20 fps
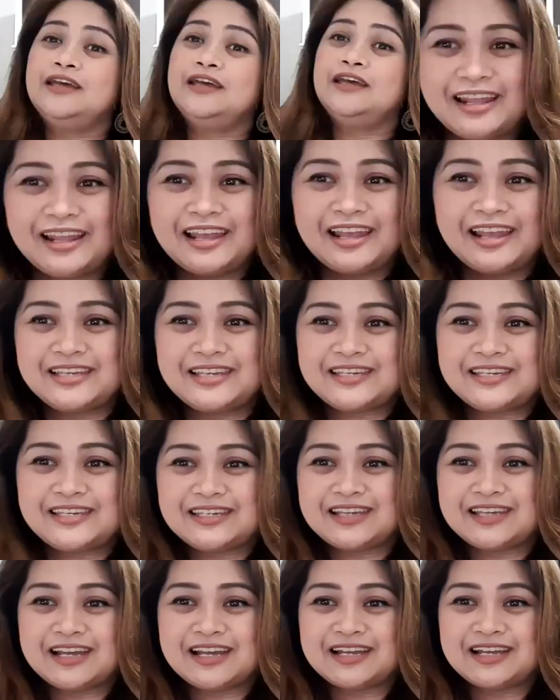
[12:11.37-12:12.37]
And
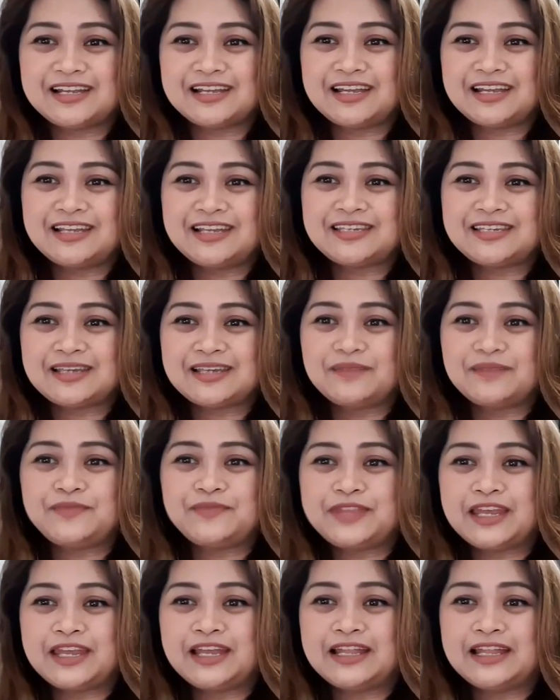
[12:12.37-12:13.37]
that is
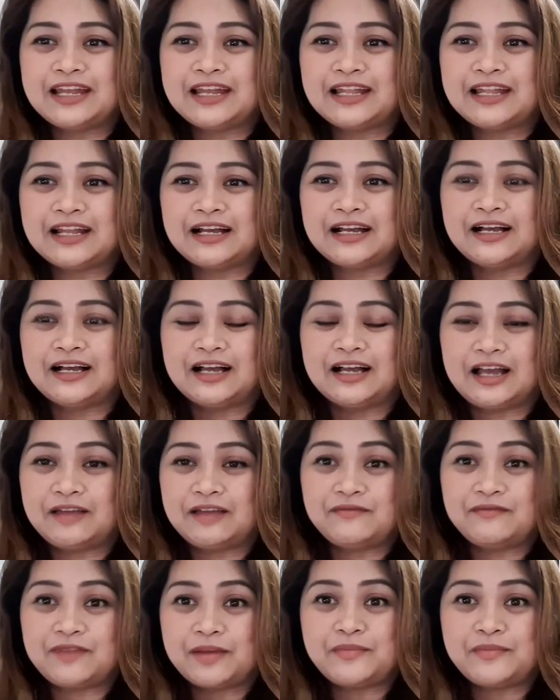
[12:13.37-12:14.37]
something that
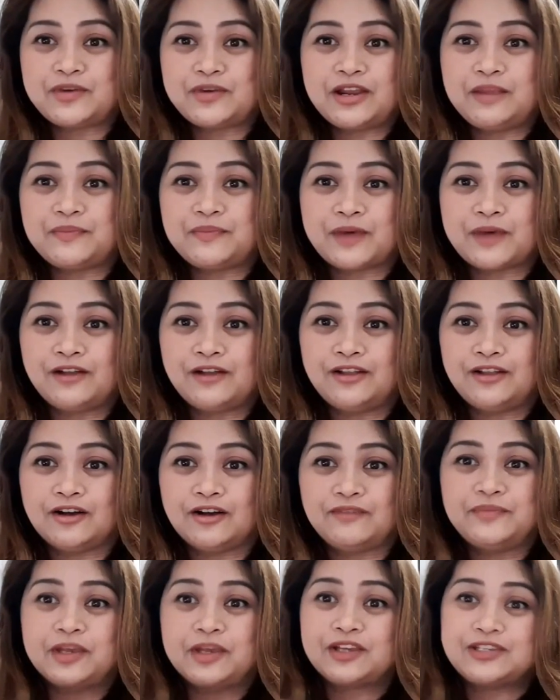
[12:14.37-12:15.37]
I'm really proud of,
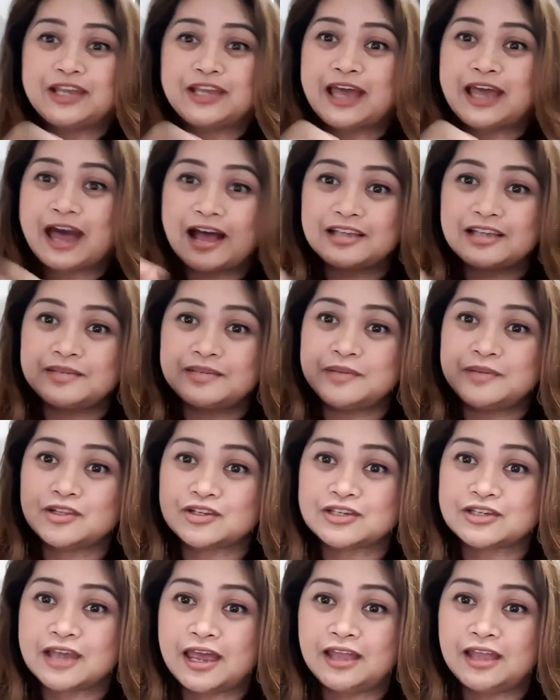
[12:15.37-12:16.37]
because they asked me to
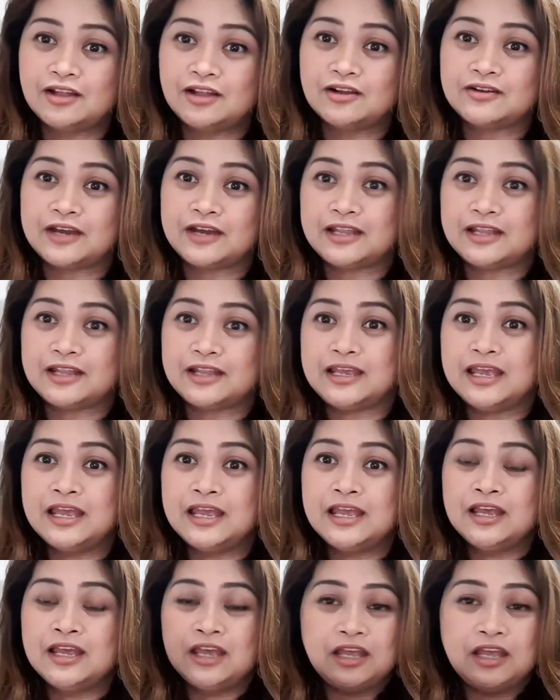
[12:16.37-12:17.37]
sign already.
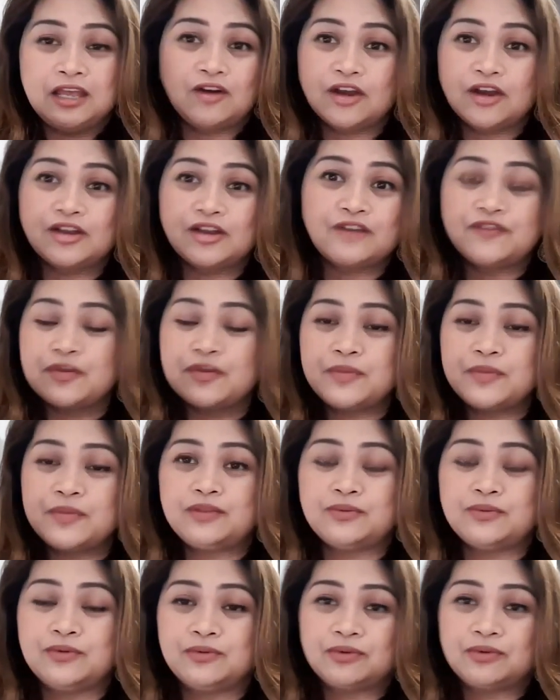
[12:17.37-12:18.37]
In order for me
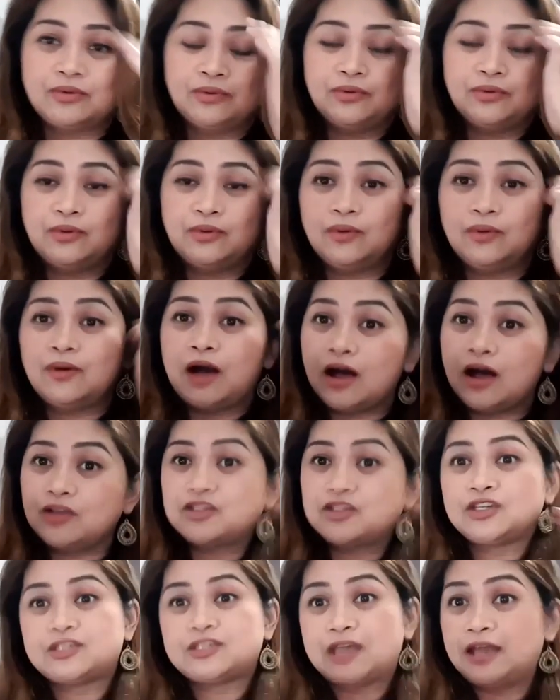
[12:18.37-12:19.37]
to go out,
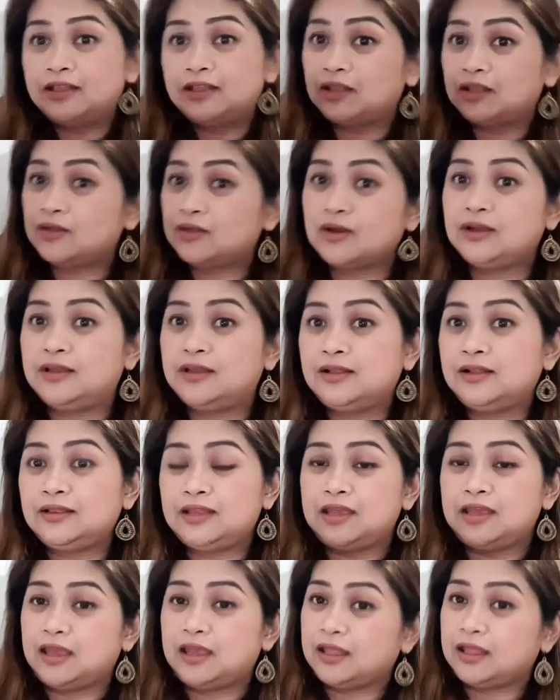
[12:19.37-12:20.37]
just sign that you're
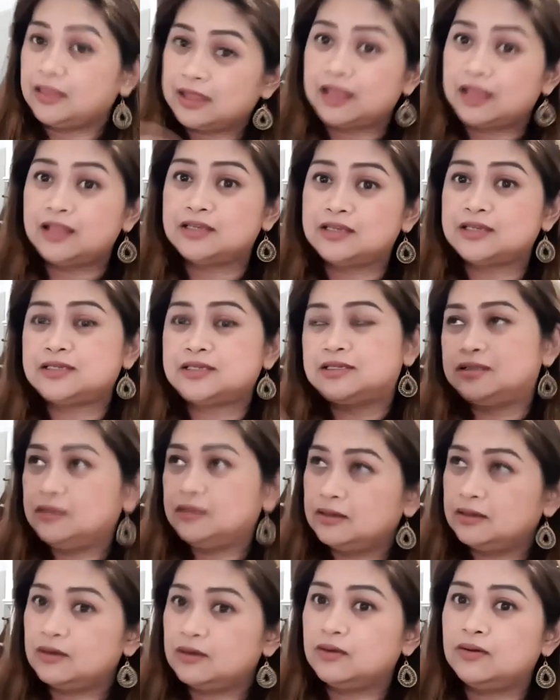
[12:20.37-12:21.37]
guilty, and then just,
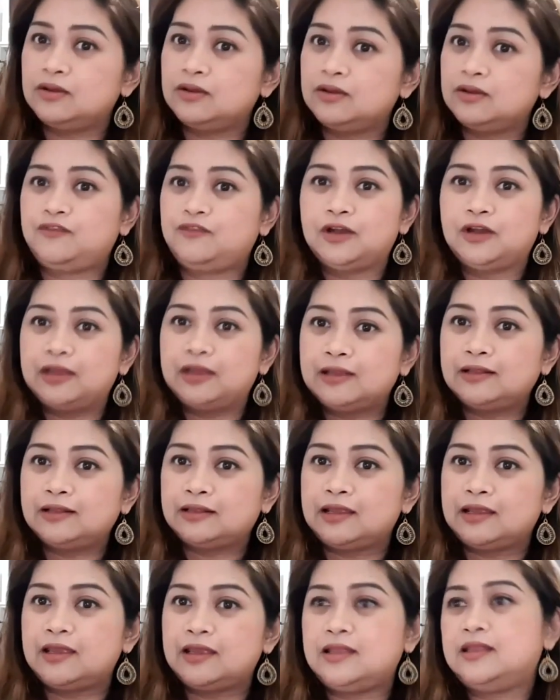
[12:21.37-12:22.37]
if you're
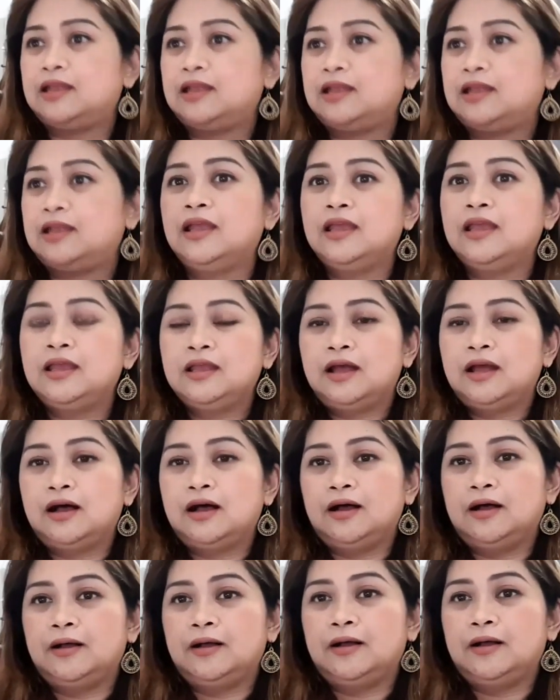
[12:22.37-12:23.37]
guilty, then
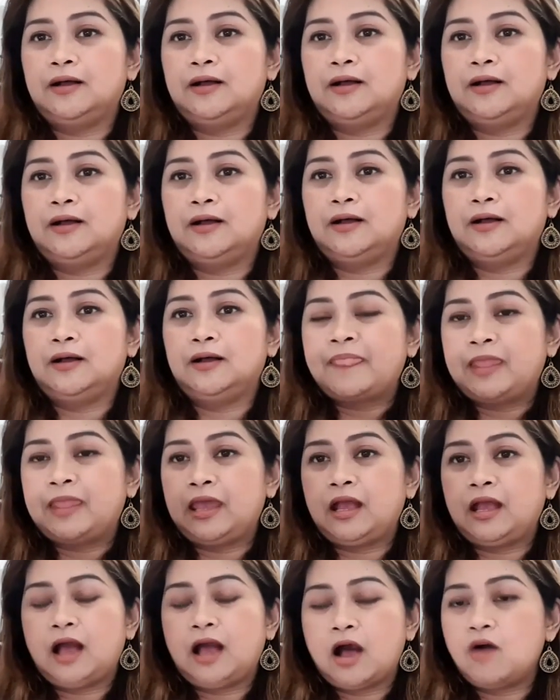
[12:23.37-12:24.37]
um
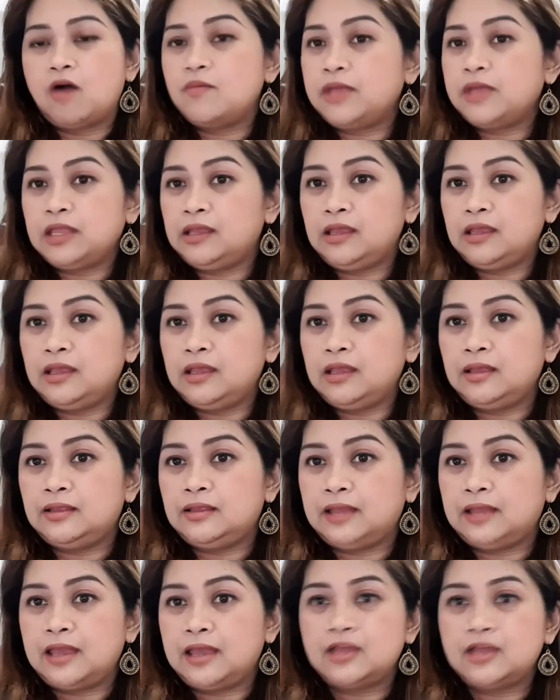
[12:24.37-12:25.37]
take how
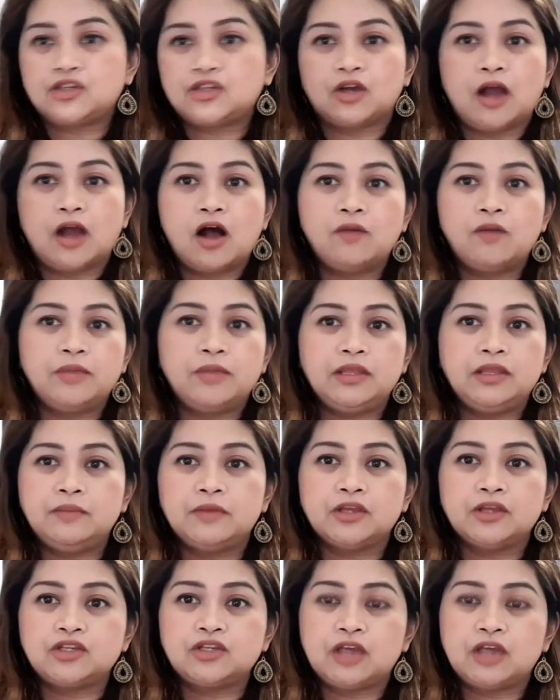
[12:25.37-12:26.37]
many days or how many
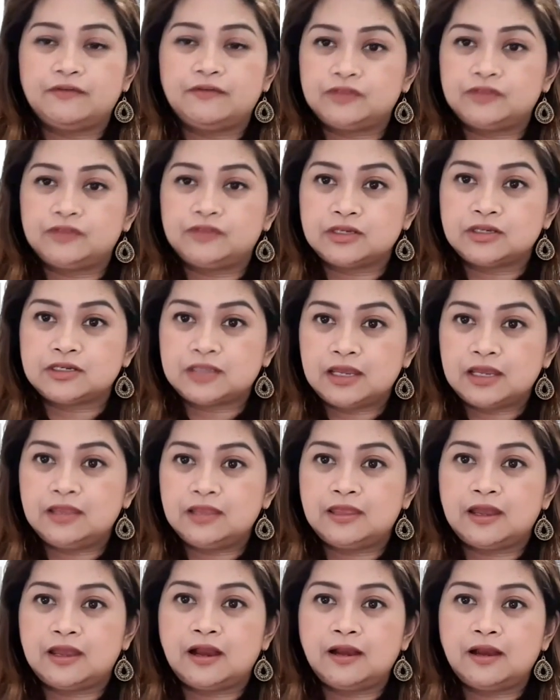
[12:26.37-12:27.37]
months you have to stay
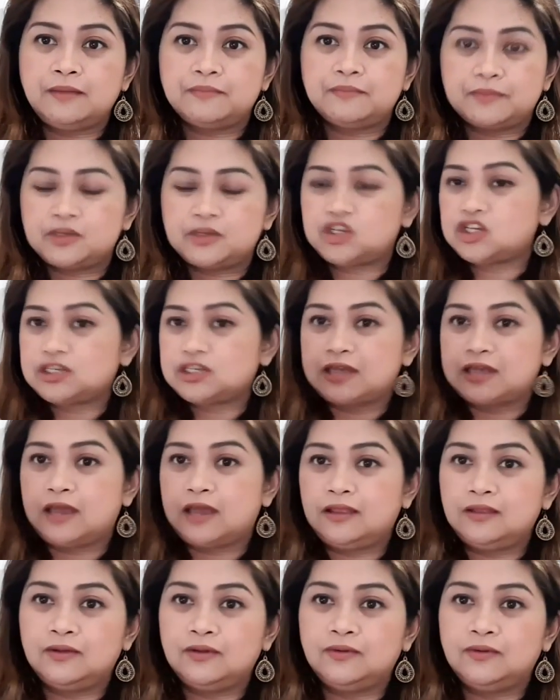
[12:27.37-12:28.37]
there, but just
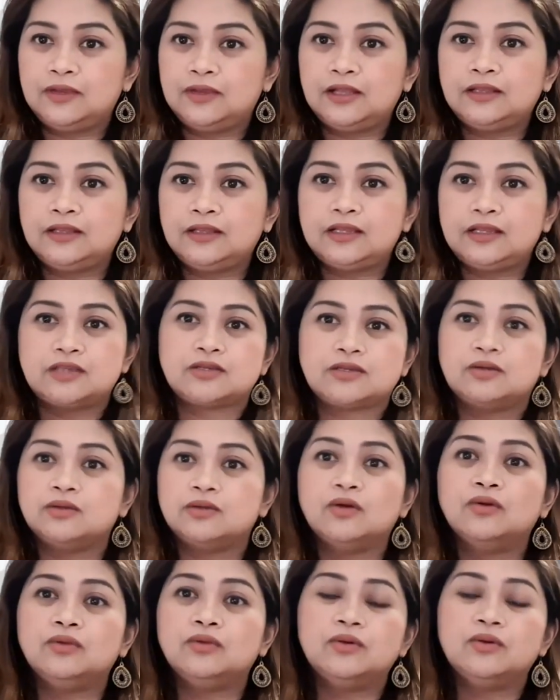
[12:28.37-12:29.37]
sign no guilty. So
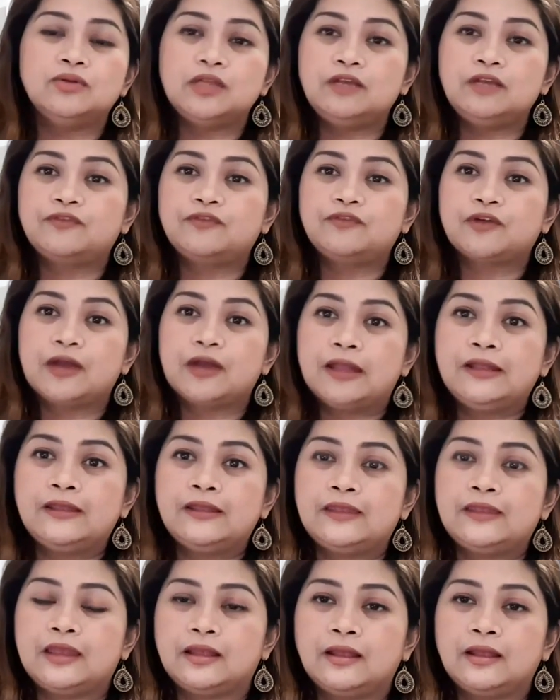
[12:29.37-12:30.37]
no need for
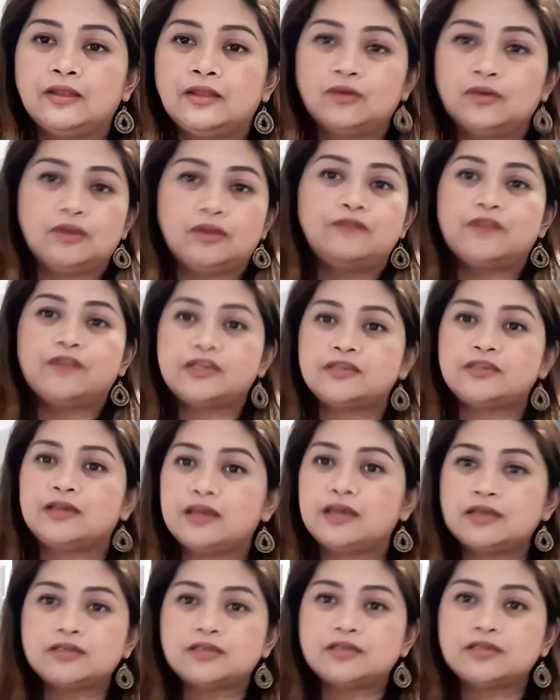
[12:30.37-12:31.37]
anything, no
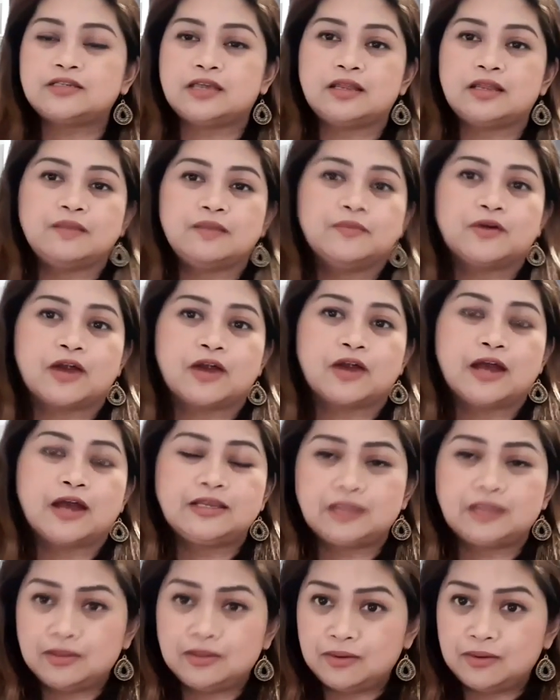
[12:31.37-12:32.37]
investigations anymore. I
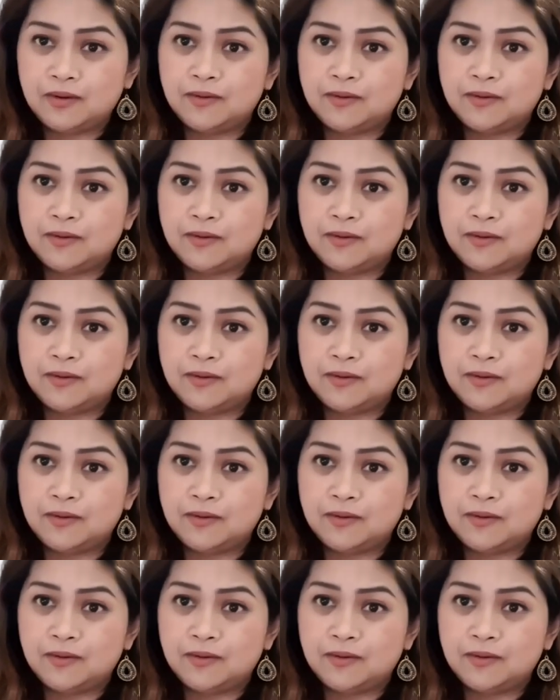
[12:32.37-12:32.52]
said no,